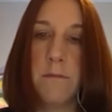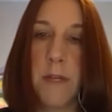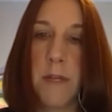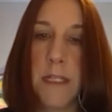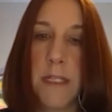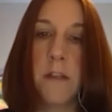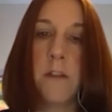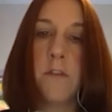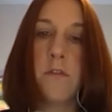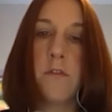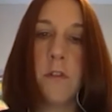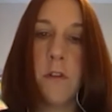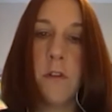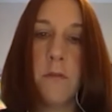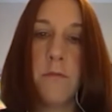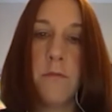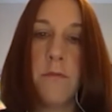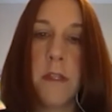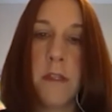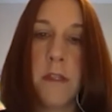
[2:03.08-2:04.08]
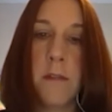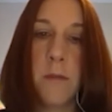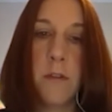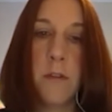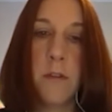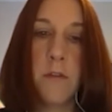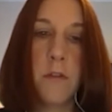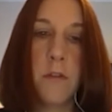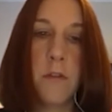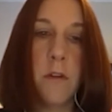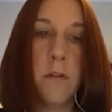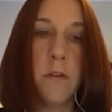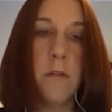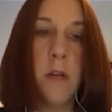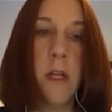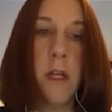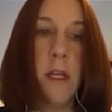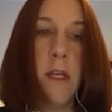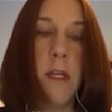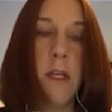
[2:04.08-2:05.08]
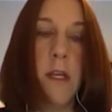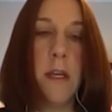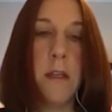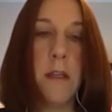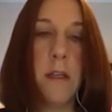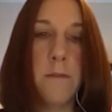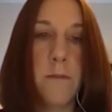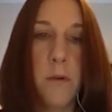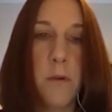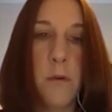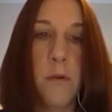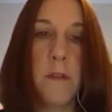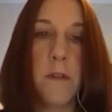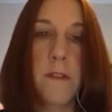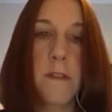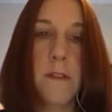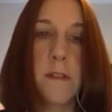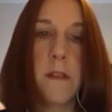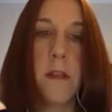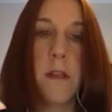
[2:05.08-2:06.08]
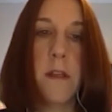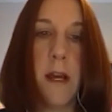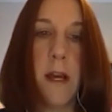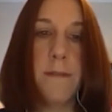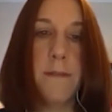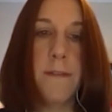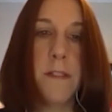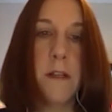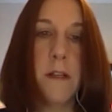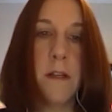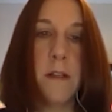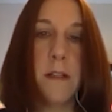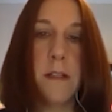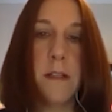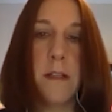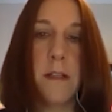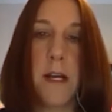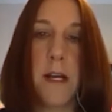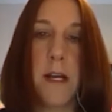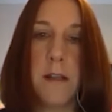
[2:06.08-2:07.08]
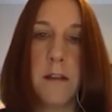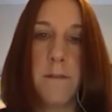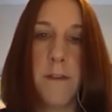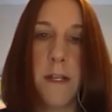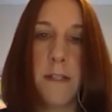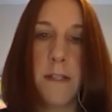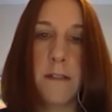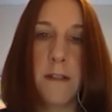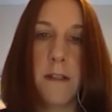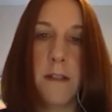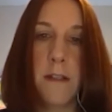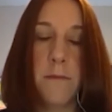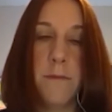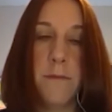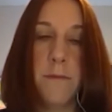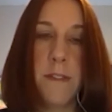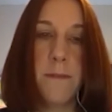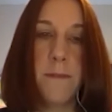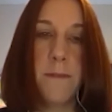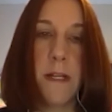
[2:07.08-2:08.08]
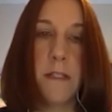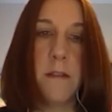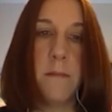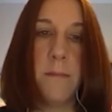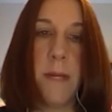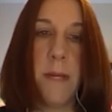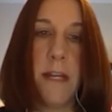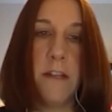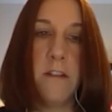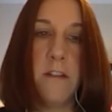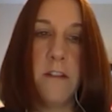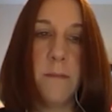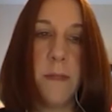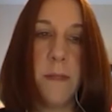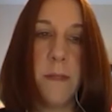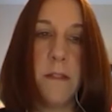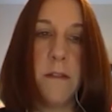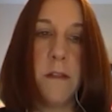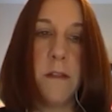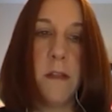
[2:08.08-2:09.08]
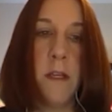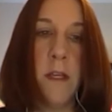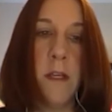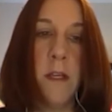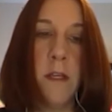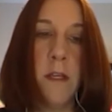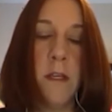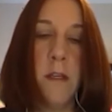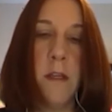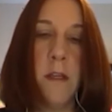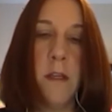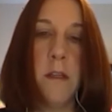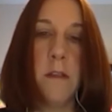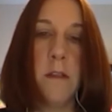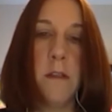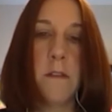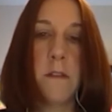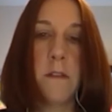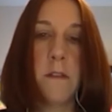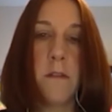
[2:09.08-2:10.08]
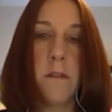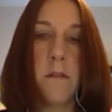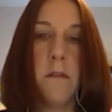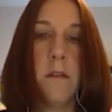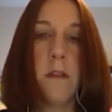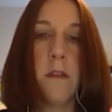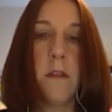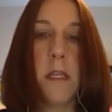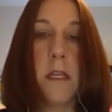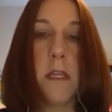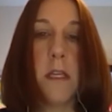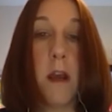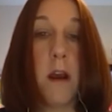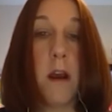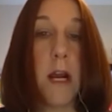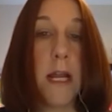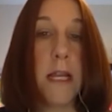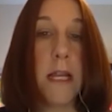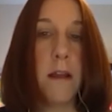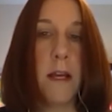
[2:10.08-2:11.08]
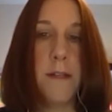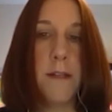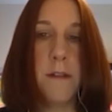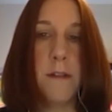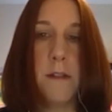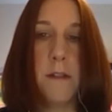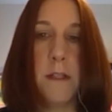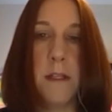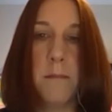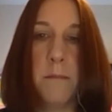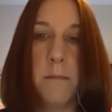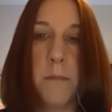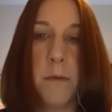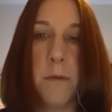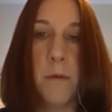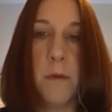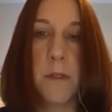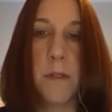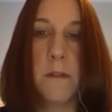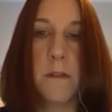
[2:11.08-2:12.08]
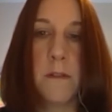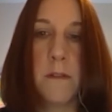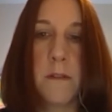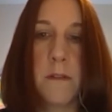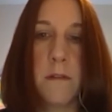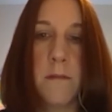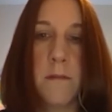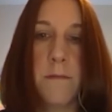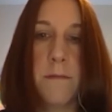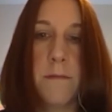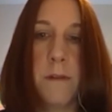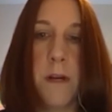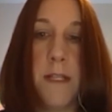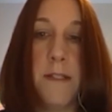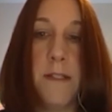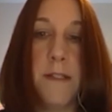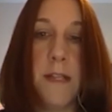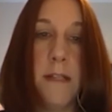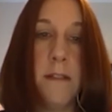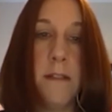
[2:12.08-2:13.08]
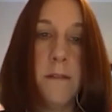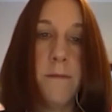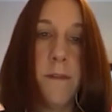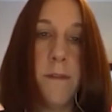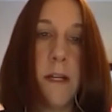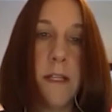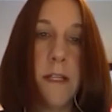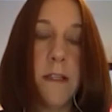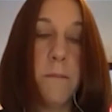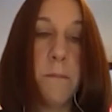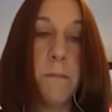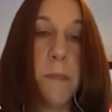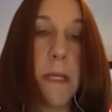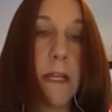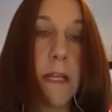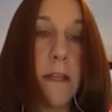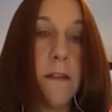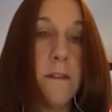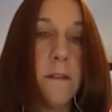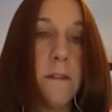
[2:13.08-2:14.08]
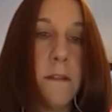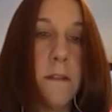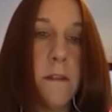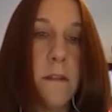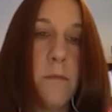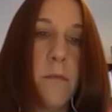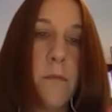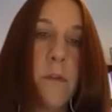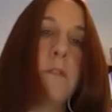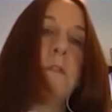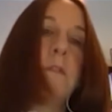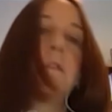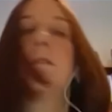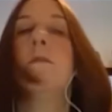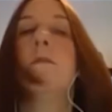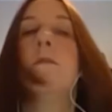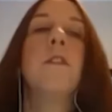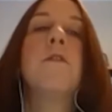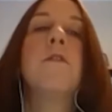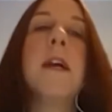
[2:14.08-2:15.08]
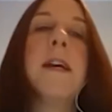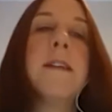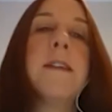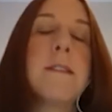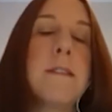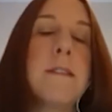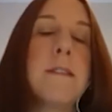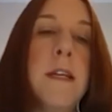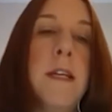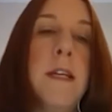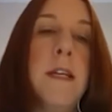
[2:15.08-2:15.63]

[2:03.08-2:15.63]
rate control, rhythm control, and of course, lifestyle and cardiovascular risk factor management. Uh, so he highlighted the importance of identifying the pillars that you want to address,